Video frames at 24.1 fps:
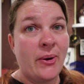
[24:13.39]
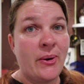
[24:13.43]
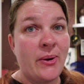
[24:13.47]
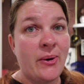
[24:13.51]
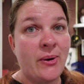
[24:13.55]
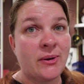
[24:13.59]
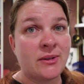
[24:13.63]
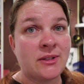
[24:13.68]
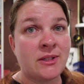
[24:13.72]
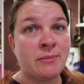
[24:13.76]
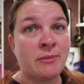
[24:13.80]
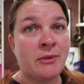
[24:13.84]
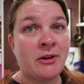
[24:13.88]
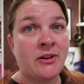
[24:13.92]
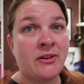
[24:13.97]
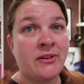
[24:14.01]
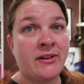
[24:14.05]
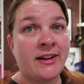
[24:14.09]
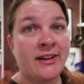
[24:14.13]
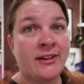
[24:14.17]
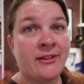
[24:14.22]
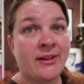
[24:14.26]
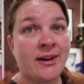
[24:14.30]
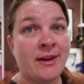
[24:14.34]
Oh,
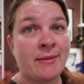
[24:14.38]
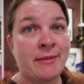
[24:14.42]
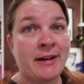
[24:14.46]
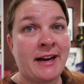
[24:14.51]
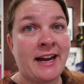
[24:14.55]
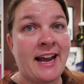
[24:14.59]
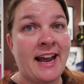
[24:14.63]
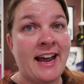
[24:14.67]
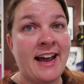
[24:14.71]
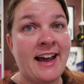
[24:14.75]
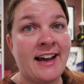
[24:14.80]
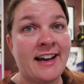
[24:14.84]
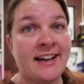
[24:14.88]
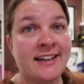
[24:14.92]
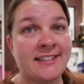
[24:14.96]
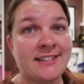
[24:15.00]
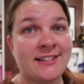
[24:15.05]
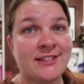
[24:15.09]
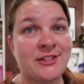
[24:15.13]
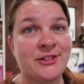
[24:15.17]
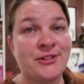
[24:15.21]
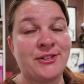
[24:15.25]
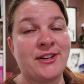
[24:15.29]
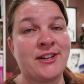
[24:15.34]
tomorrow I go get my
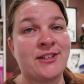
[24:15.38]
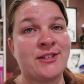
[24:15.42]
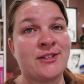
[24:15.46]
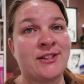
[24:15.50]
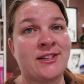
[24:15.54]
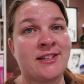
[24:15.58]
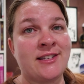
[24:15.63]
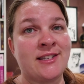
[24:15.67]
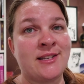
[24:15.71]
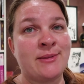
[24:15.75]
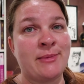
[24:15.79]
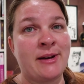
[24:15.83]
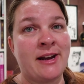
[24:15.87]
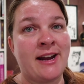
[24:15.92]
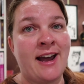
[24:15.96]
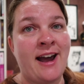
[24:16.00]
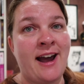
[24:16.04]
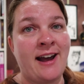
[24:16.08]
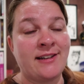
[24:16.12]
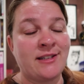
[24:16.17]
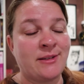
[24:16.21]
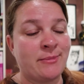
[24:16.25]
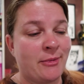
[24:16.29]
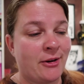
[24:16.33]
hat. So you guys will get to see my
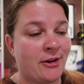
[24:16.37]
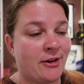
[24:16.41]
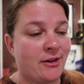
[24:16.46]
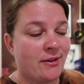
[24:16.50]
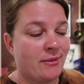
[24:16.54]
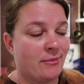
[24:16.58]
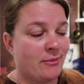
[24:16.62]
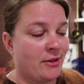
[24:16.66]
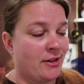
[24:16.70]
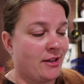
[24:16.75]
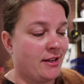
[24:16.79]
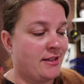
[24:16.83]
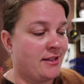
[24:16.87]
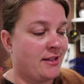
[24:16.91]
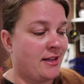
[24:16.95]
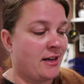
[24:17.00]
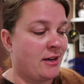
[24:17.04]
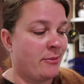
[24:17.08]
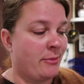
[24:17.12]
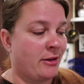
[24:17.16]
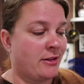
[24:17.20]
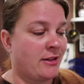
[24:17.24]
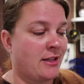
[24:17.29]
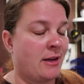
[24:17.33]
hat tomorrow. I'm really
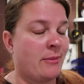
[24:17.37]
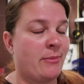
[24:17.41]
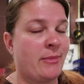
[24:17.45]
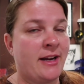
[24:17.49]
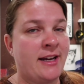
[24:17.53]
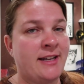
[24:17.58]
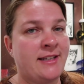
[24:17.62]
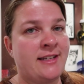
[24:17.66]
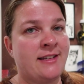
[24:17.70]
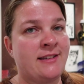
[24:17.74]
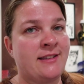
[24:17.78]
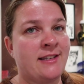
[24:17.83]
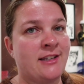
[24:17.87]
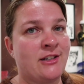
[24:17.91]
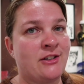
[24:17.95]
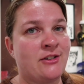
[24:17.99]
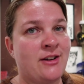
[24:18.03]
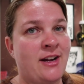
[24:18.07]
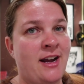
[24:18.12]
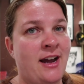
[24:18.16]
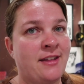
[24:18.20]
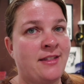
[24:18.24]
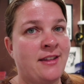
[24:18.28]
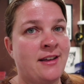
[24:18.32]
excited about that. My eighteenth
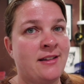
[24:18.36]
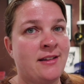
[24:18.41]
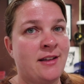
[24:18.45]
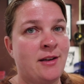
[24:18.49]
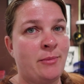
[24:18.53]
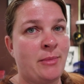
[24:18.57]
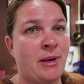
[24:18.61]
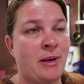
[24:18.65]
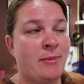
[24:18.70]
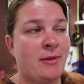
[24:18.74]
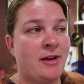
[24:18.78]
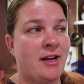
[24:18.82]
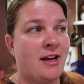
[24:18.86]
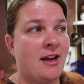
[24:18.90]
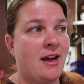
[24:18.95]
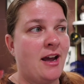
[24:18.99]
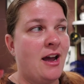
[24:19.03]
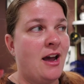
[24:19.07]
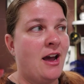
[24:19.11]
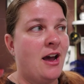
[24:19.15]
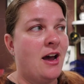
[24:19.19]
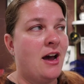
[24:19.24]
century hat that Lynn made me.